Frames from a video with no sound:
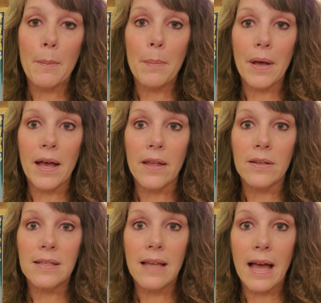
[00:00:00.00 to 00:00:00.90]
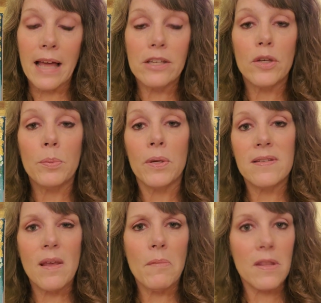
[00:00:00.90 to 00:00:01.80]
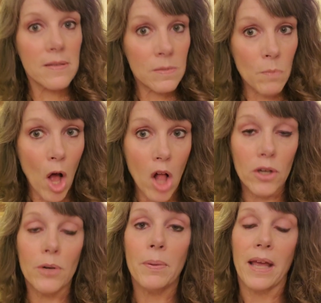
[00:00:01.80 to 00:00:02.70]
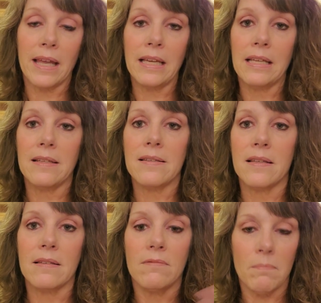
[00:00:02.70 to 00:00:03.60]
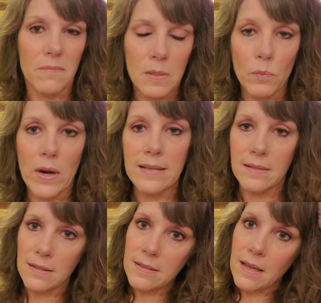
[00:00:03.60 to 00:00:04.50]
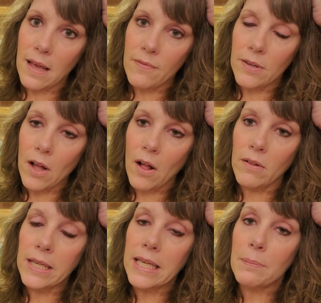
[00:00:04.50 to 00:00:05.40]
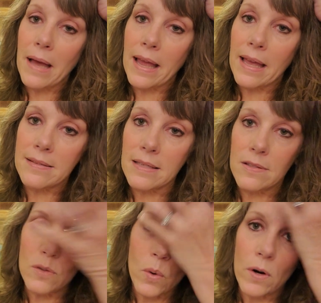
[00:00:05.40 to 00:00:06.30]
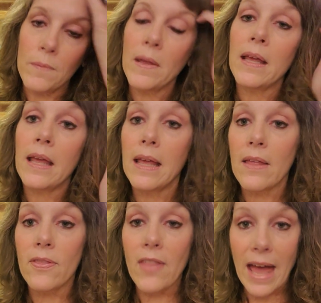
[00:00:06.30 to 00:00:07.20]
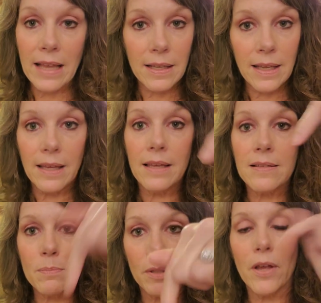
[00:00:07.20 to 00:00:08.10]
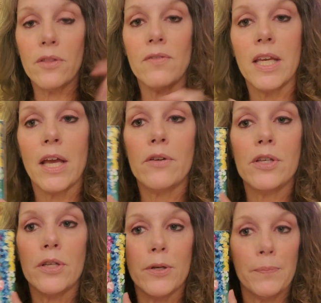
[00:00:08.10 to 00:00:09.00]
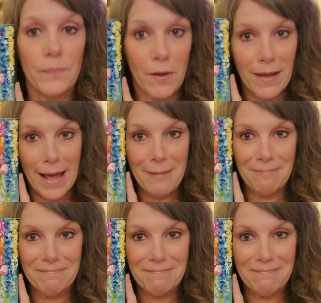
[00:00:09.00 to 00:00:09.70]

But I do put some of the smaller paintings and some resin stuff and all in my Etsy store. That link is below the video too, okay?